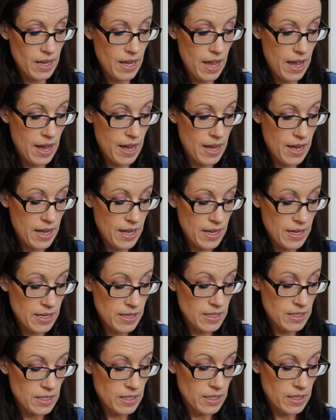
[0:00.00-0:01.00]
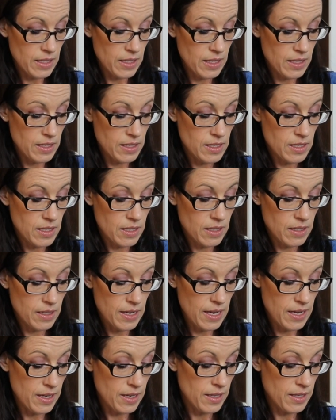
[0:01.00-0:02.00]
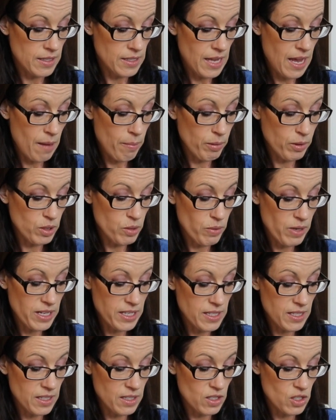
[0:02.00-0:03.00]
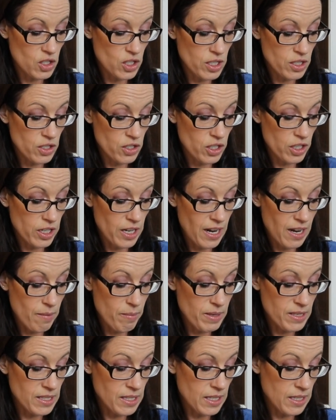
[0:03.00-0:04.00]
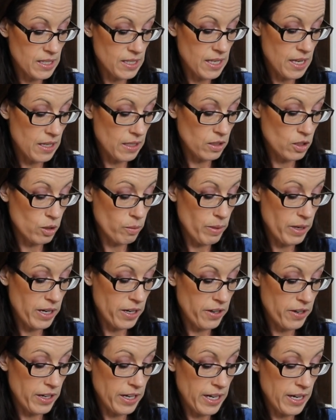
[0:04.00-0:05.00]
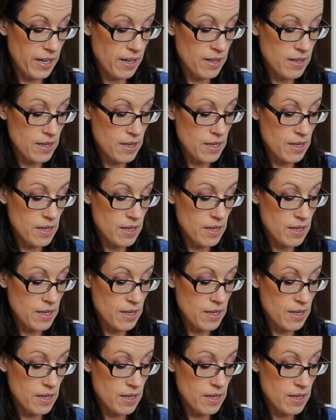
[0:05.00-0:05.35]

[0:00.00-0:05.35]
and it has apples, raisins, ginger, hibiscus, elderberry,